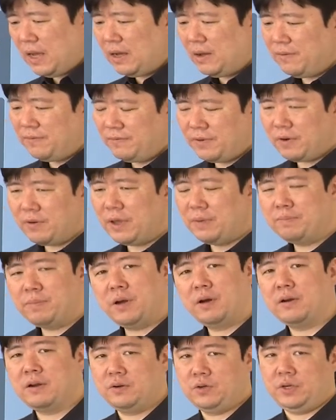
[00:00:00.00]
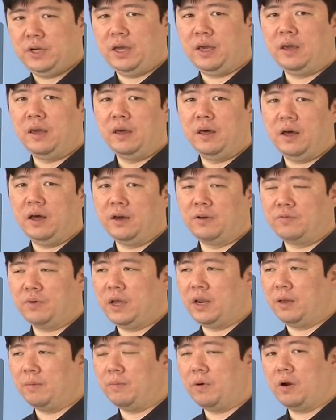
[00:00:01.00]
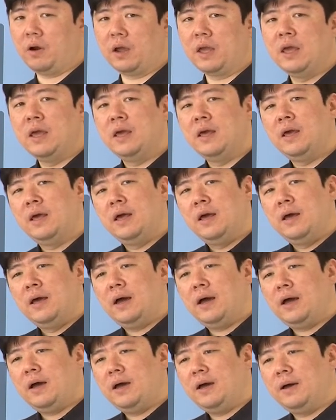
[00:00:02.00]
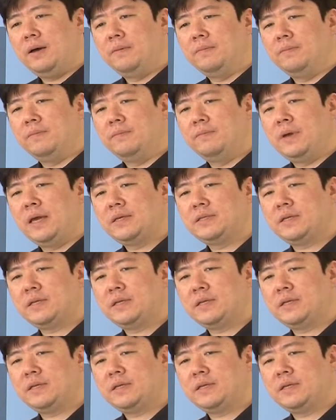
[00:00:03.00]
very punishing grading mark makes